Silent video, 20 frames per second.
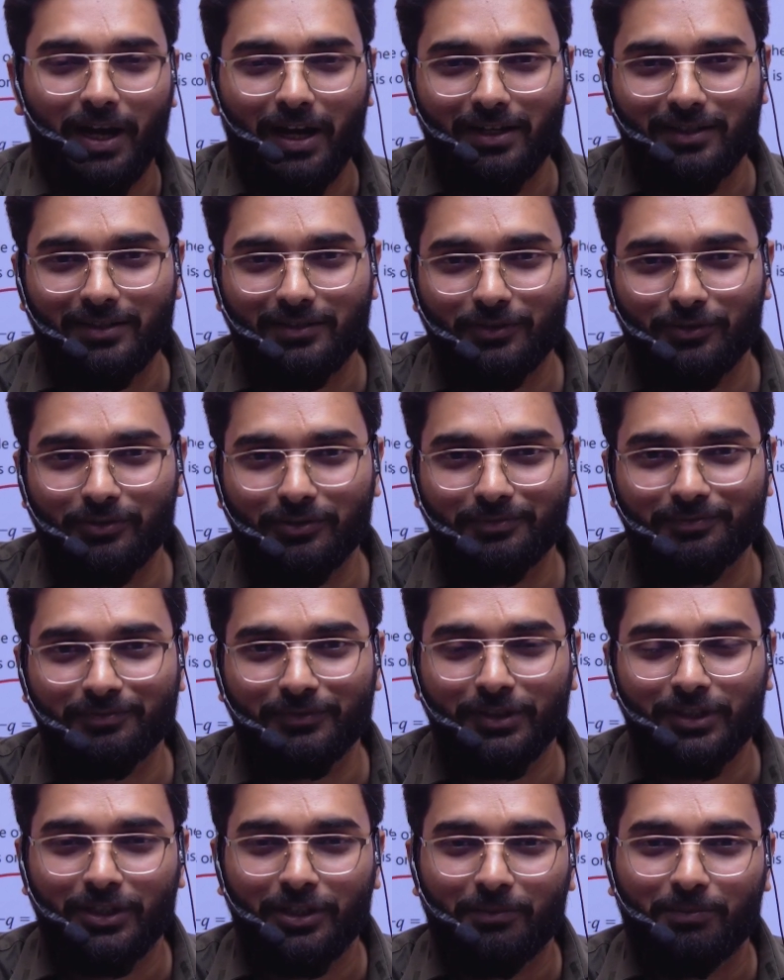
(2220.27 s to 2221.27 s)
So
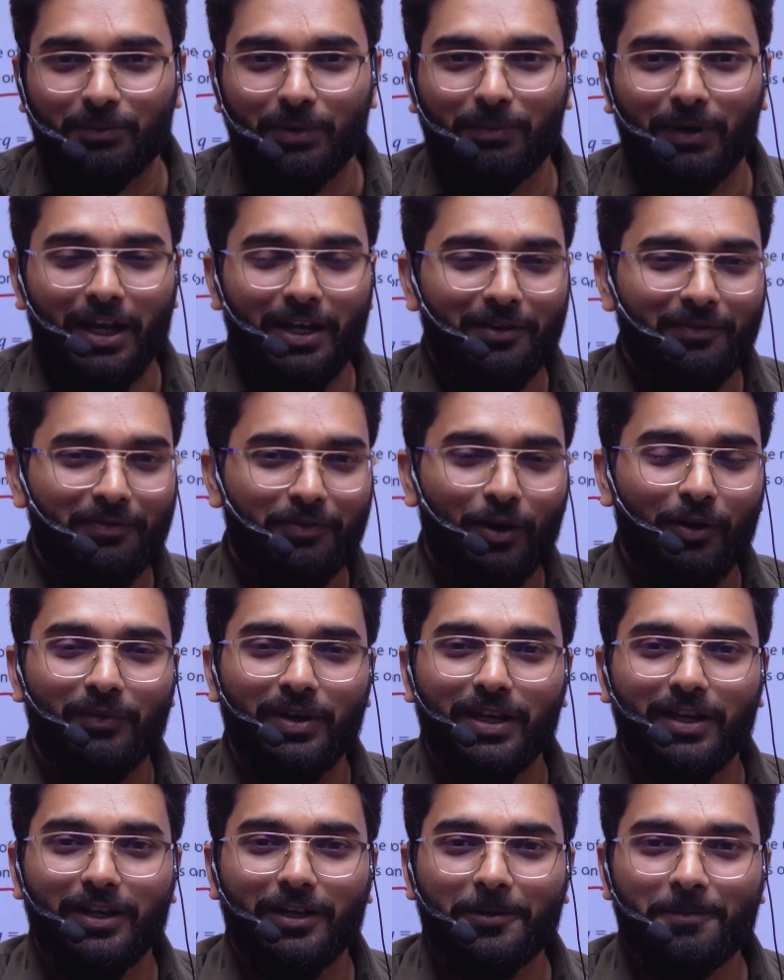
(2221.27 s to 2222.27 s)
bye bye from
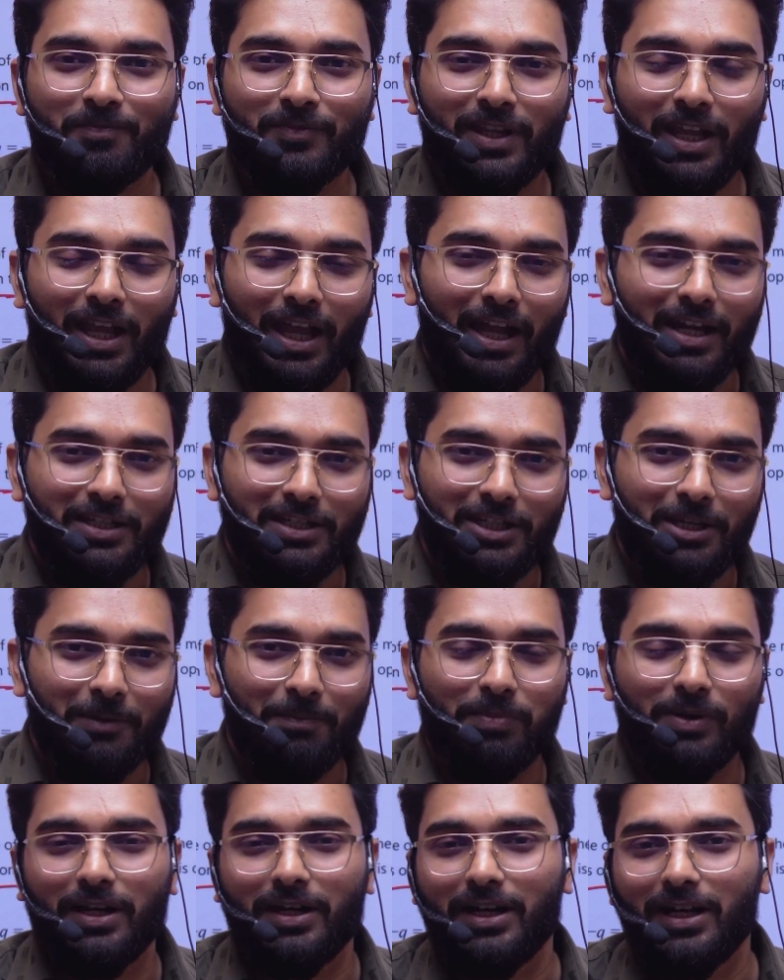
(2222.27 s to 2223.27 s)
here, and keep
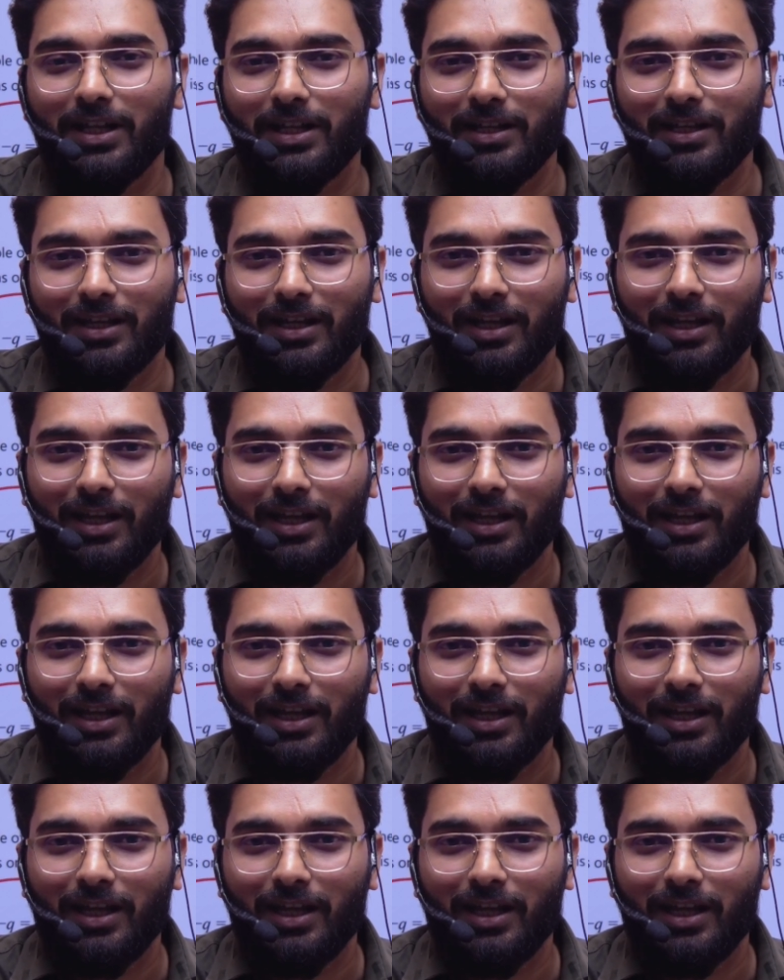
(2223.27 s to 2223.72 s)
learning.